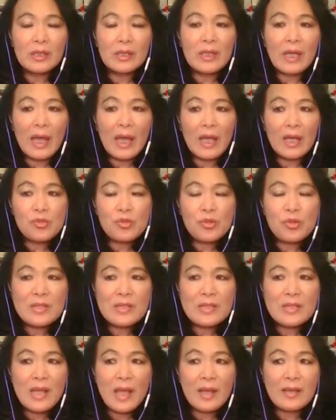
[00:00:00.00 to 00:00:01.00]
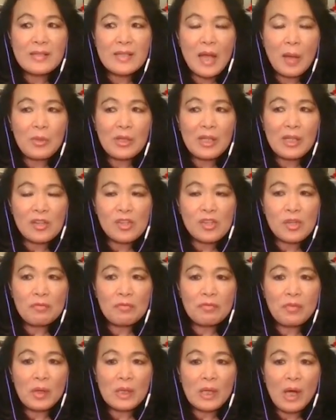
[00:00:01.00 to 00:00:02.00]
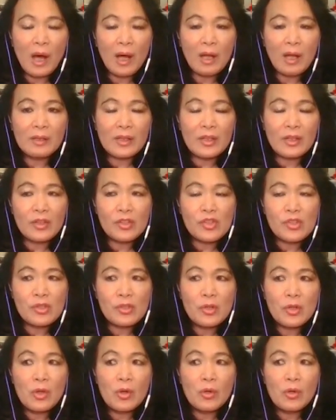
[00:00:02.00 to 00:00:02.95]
the entrance examination for college